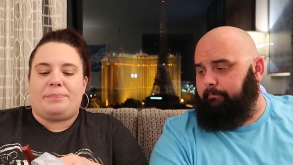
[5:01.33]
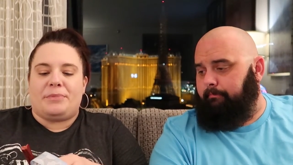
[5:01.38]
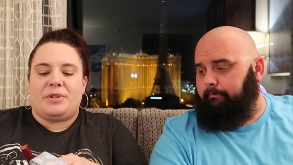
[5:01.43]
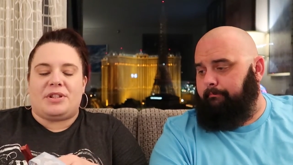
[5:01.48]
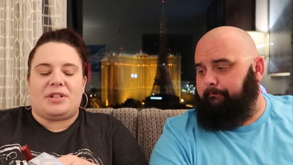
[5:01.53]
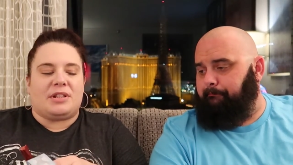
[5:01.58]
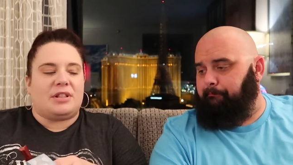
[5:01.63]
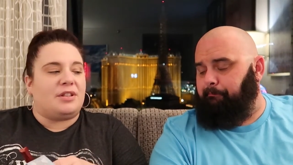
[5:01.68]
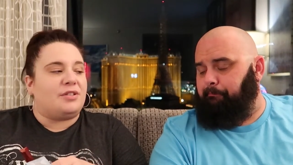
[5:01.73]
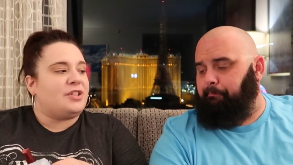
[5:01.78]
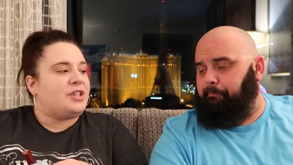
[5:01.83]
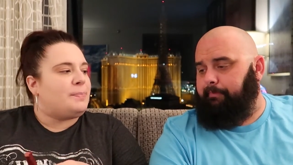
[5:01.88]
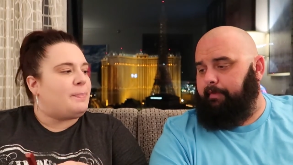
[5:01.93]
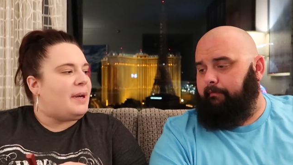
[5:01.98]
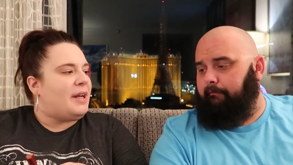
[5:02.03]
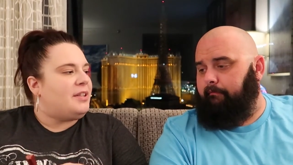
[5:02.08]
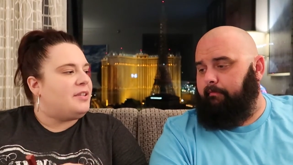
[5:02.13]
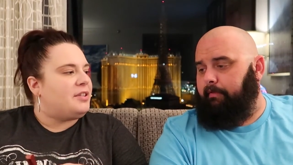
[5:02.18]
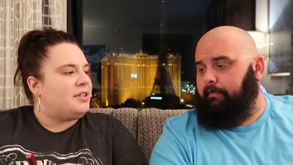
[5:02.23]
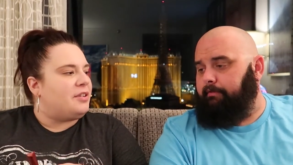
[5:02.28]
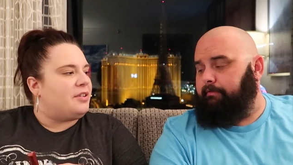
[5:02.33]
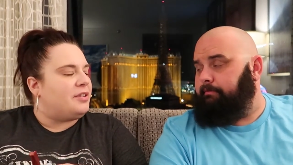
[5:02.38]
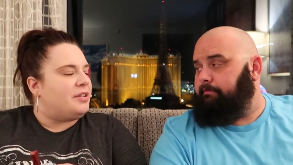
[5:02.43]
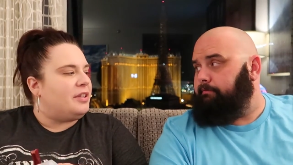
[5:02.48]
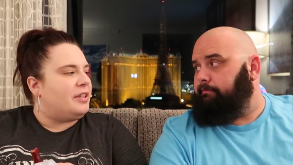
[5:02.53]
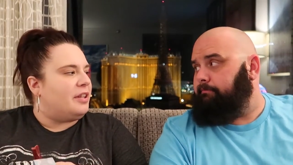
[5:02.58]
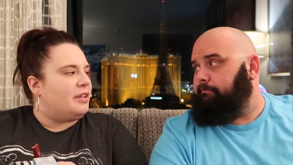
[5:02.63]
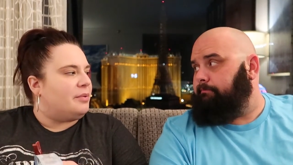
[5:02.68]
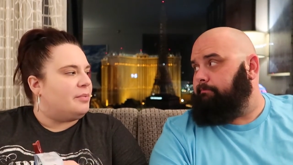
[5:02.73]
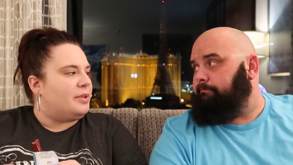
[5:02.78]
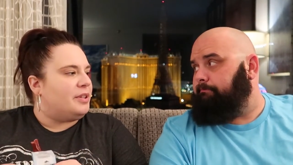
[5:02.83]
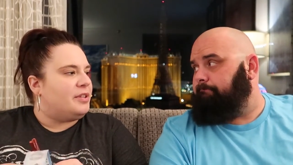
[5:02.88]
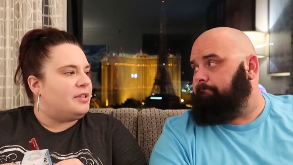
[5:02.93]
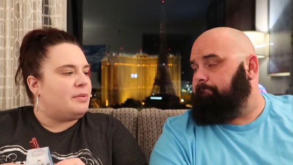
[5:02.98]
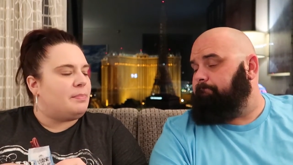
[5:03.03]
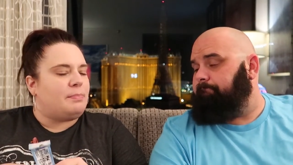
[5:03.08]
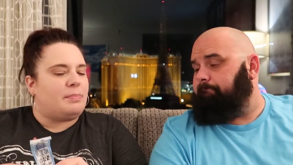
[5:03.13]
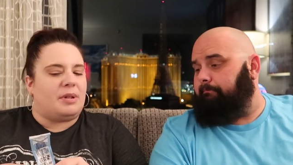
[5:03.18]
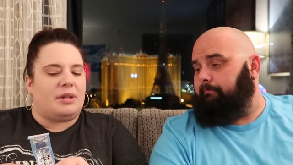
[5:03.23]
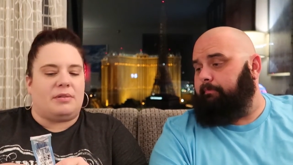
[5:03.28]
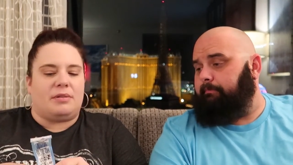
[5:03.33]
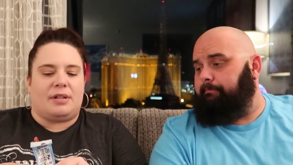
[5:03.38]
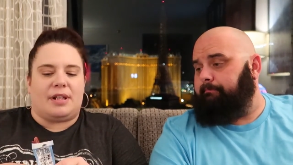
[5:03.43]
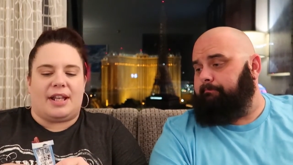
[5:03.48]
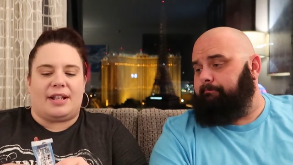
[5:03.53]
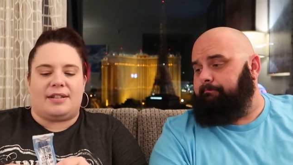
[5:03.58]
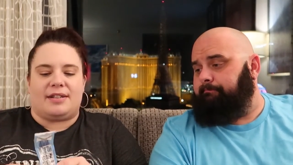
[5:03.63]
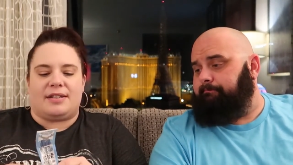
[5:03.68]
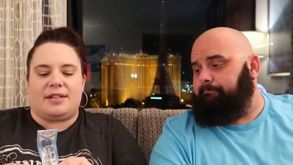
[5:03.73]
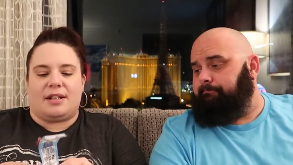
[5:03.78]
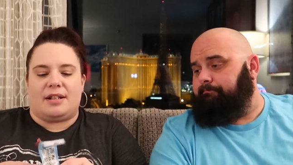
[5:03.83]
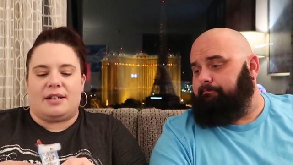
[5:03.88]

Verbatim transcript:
Speaker 1: It's a little spicier than the other ones, but like it's